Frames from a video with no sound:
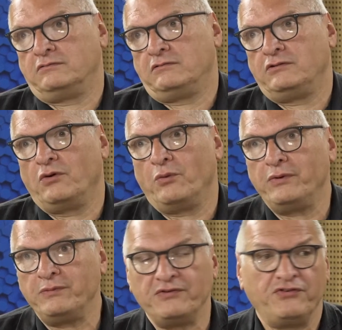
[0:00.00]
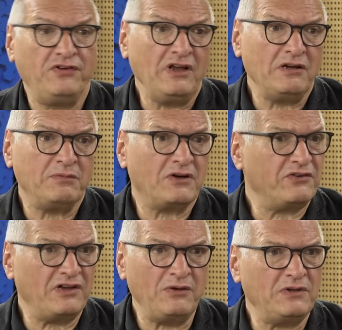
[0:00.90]
we will see it,
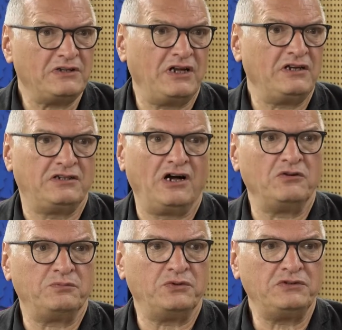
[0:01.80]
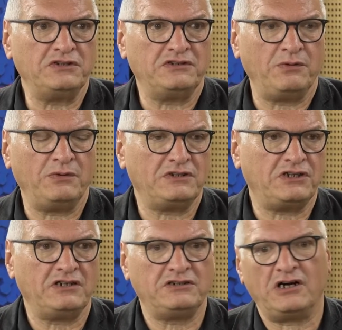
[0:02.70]
because they will take down Putin, they will
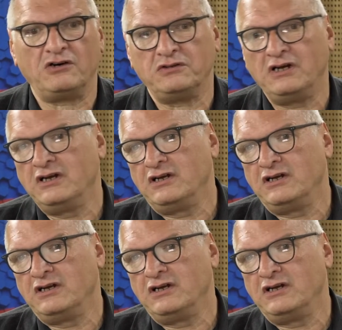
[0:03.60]
take down